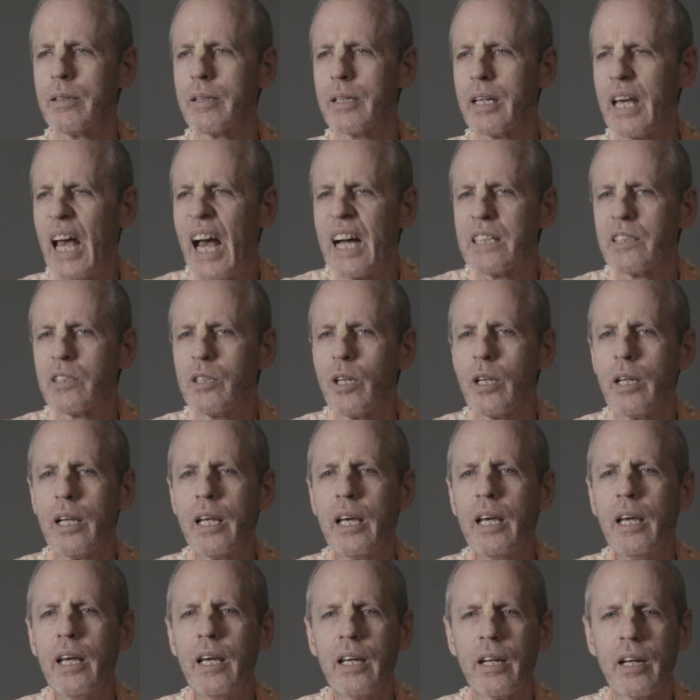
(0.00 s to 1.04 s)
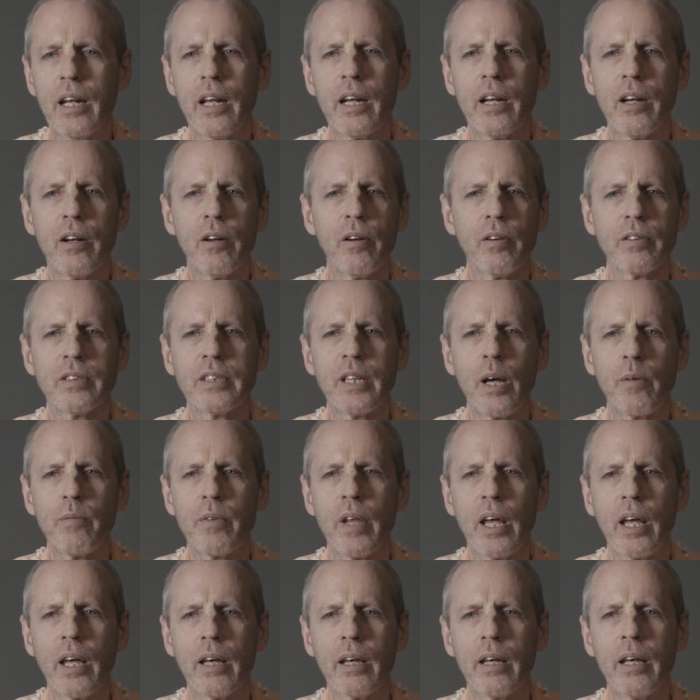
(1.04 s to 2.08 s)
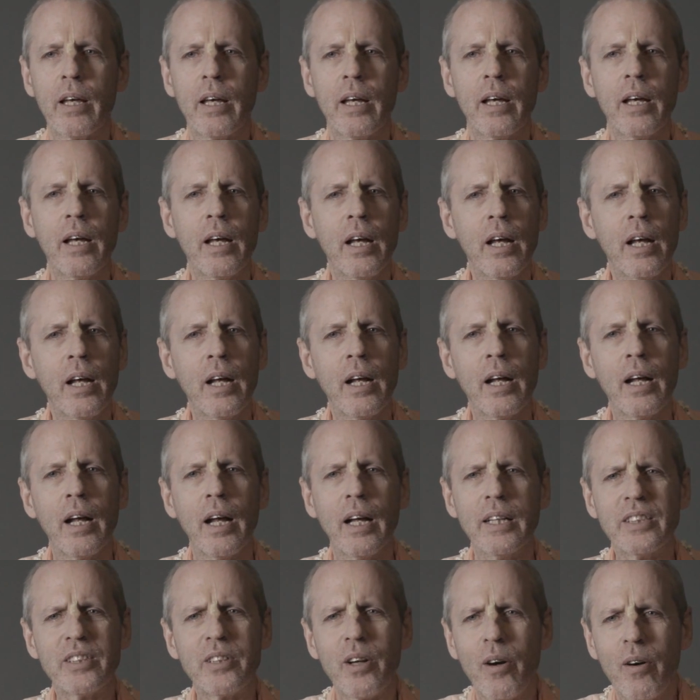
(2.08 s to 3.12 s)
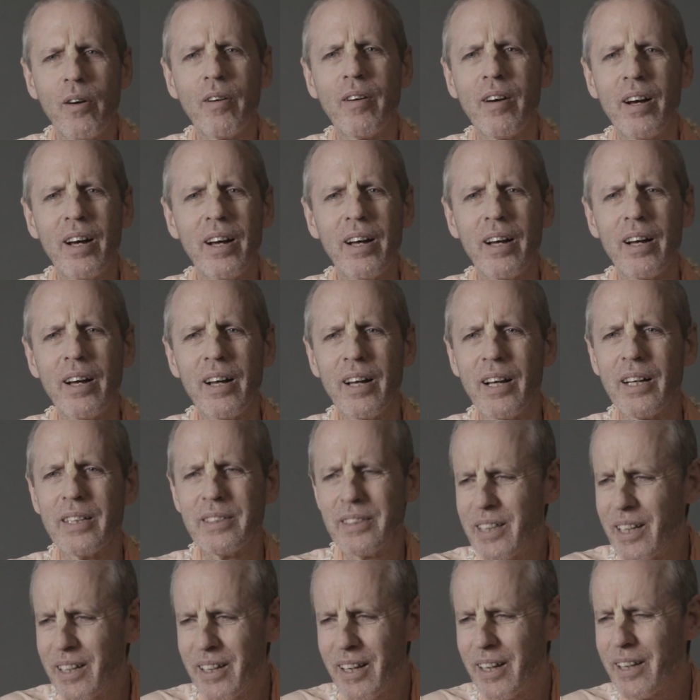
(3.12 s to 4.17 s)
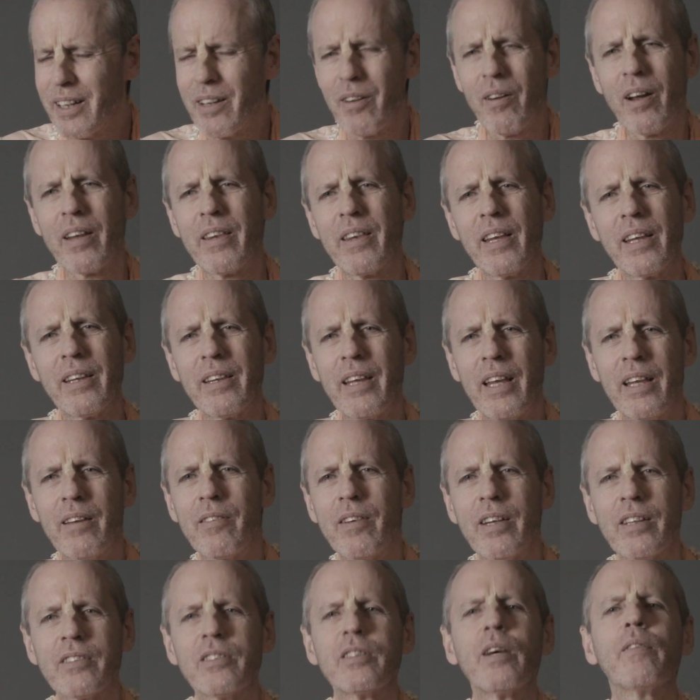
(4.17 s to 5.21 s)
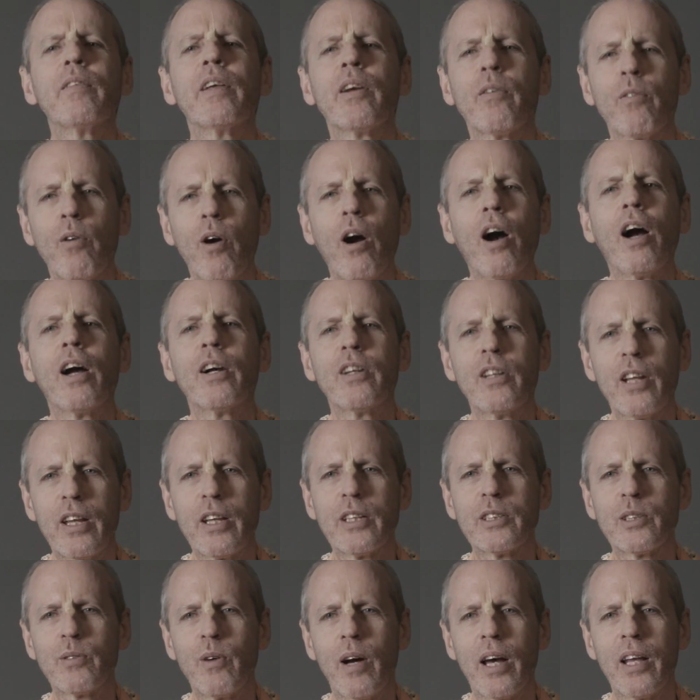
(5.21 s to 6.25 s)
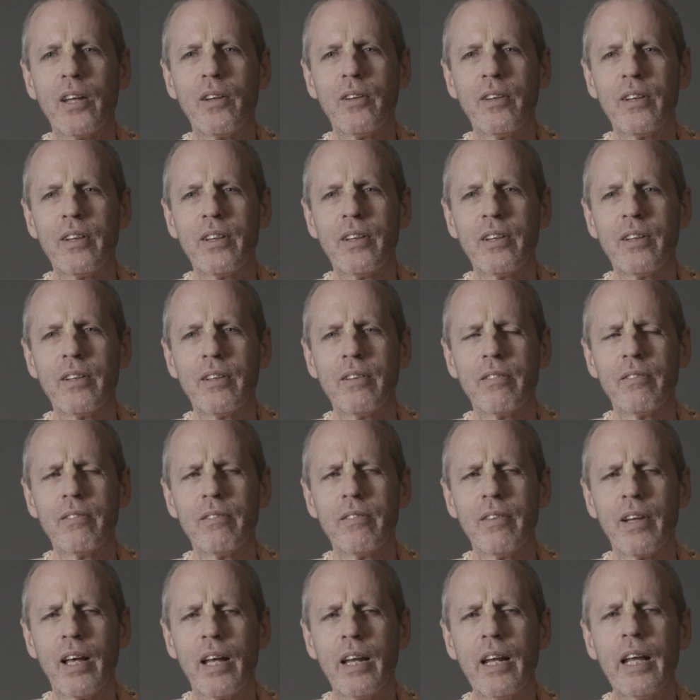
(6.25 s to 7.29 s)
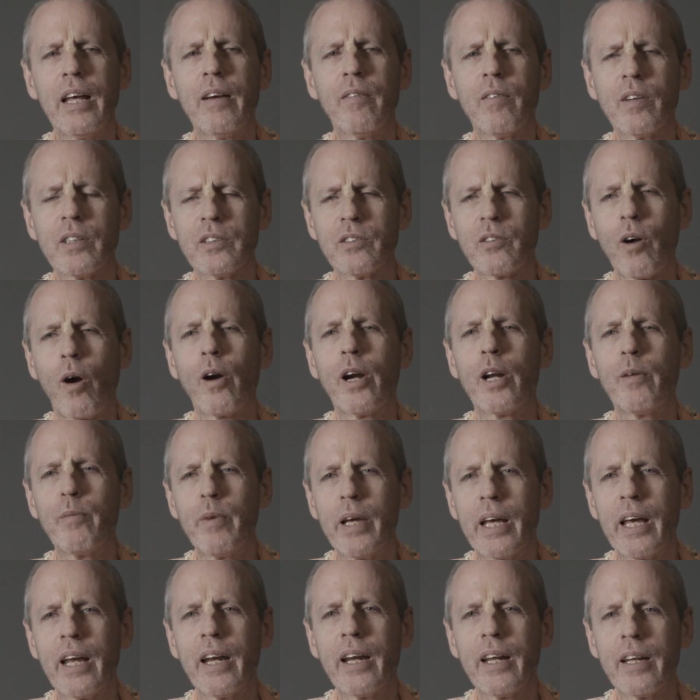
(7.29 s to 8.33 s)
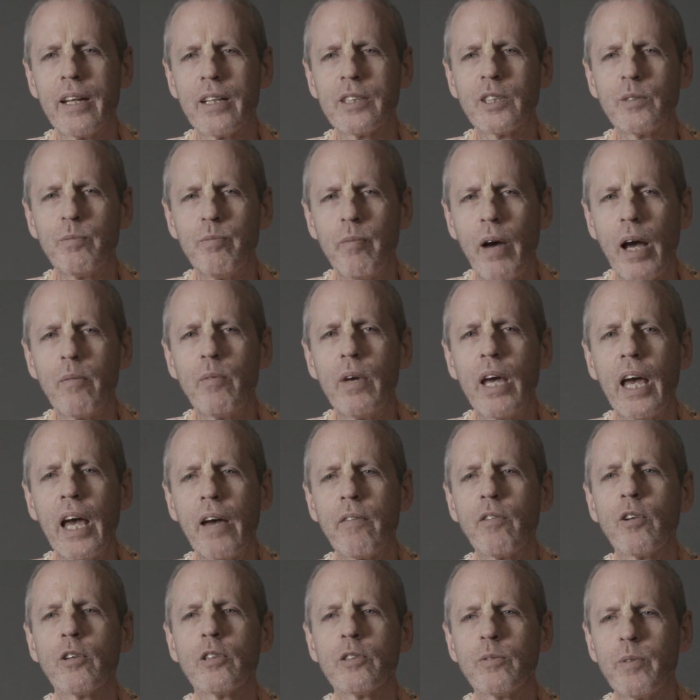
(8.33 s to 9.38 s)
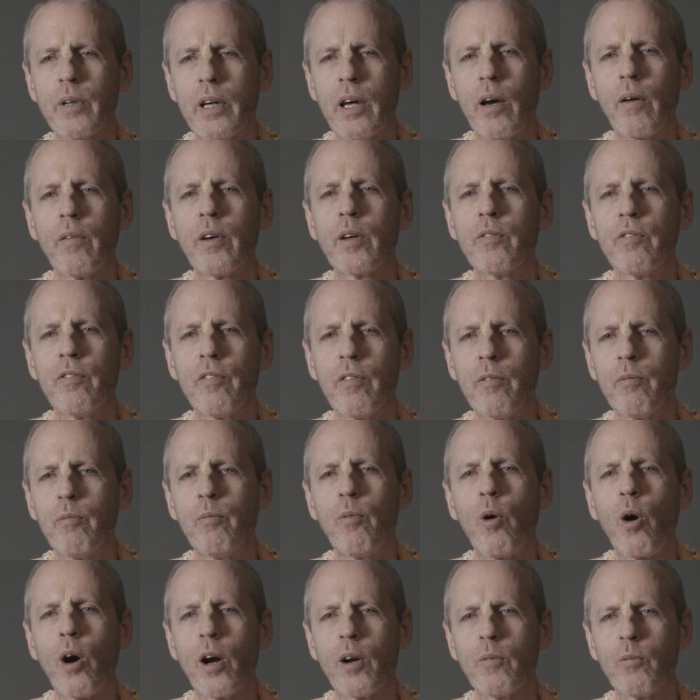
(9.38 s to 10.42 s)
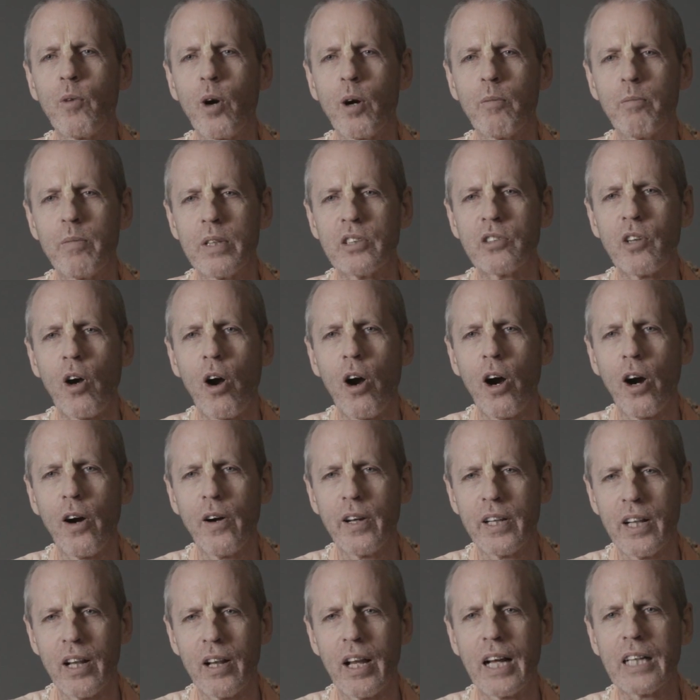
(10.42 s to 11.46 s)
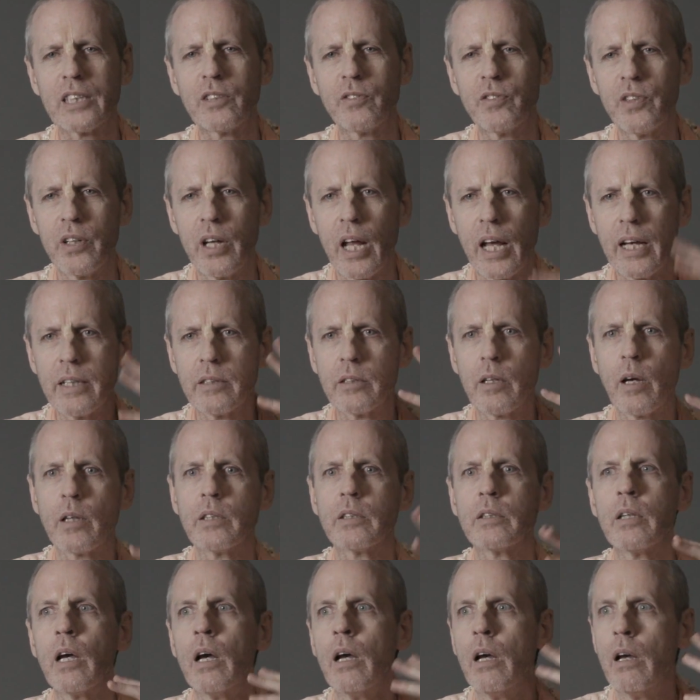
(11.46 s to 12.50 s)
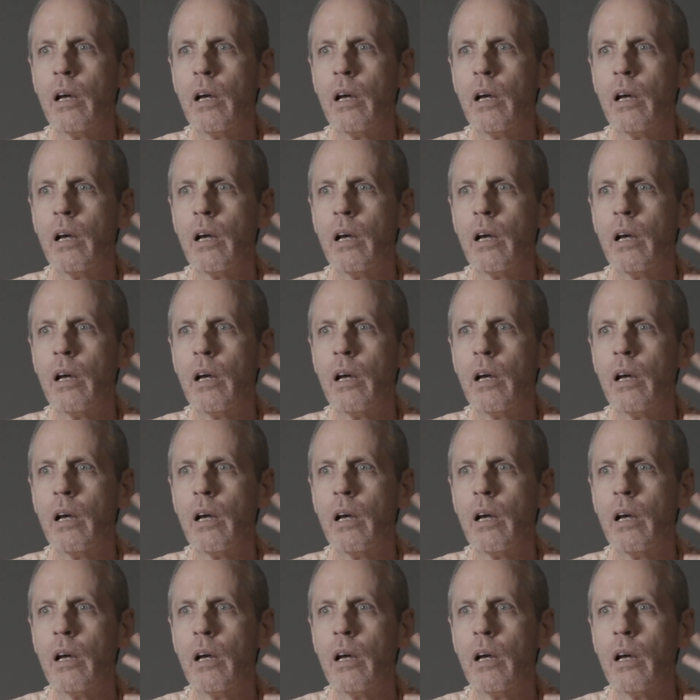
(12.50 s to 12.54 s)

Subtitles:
gasoline in it or something. And so I said, you know, I think they did something wrong to this one. And he was already beginning to, my behavior was becoming more and more bizarre in the last few days. I was,